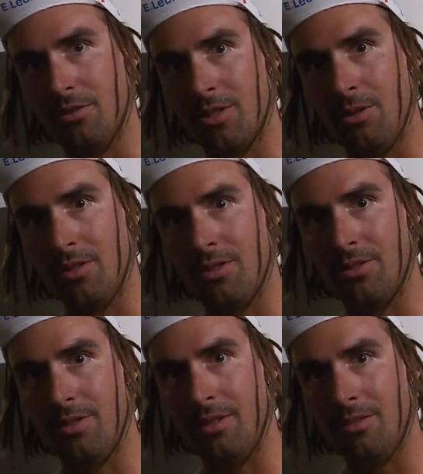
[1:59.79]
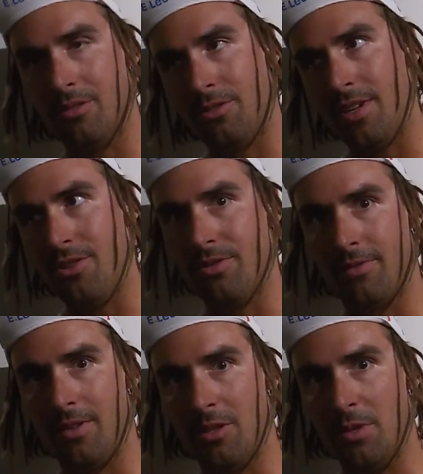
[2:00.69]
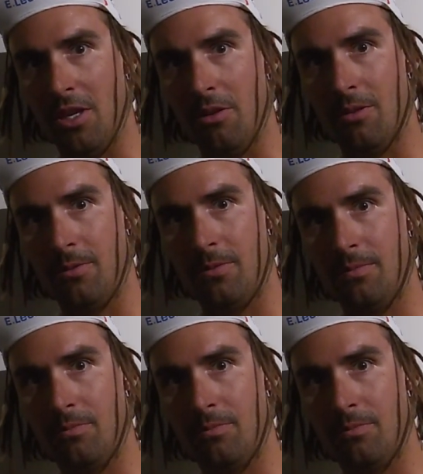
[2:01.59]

so it's not too dangerous for them to be going off